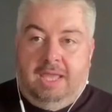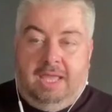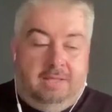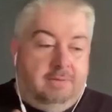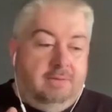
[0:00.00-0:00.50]

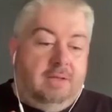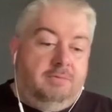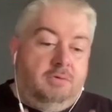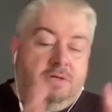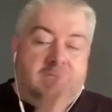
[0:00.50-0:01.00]
And of
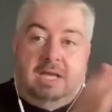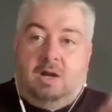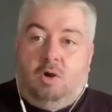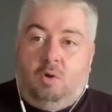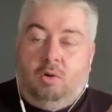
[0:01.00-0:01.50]
course, a
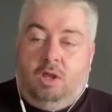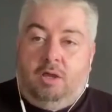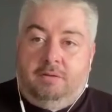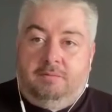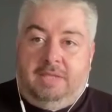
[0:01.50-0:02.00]
whole
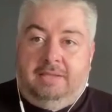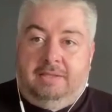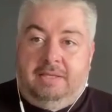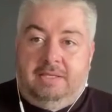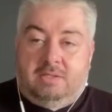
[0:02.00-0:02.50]
lot of
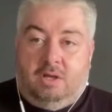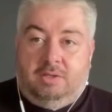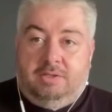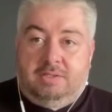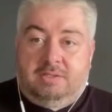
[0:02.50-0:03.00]
that is
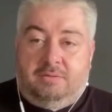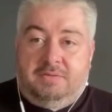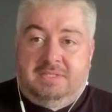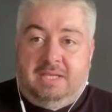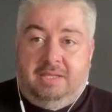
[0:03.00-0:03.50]
on the
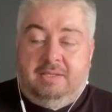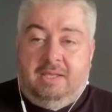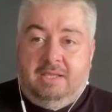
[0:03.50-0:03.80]
soft side.